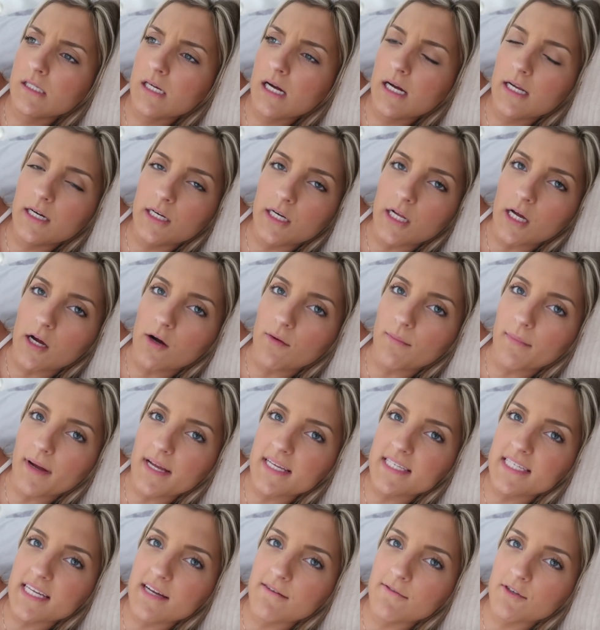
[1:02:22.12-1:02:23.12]
I don't know. My
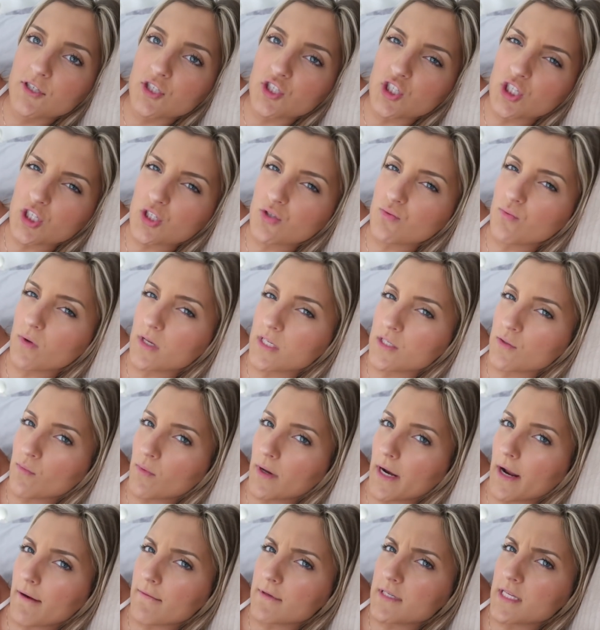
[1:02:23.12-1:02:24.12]
sandwich just wasn't
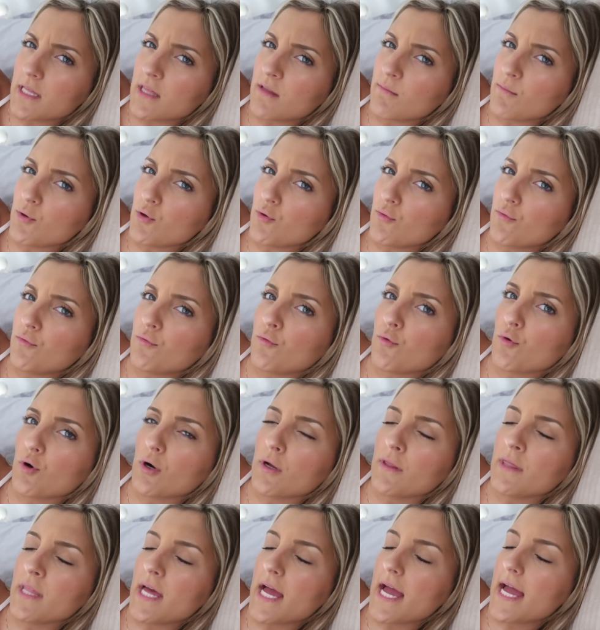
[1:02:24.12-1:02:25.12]
what I was in the mood for
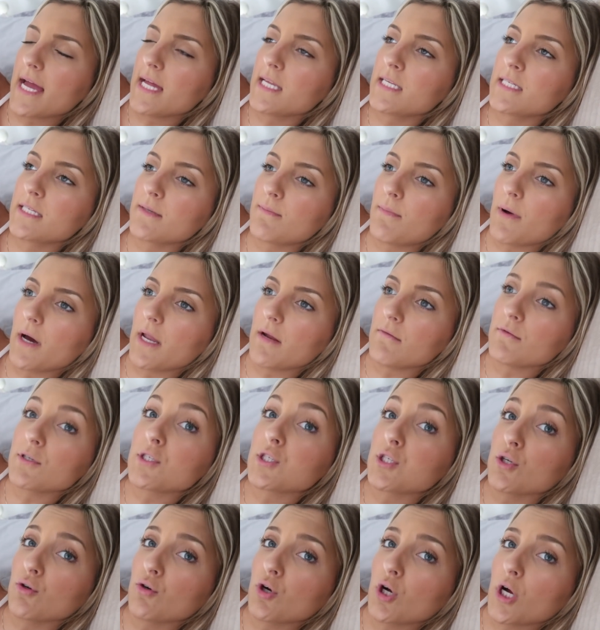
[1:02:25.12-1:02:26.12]
in the end, but it was
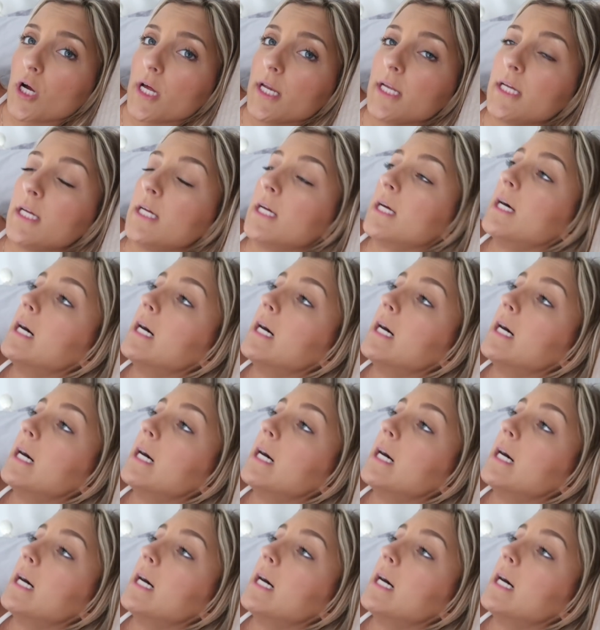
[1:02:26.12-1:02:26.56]
still good.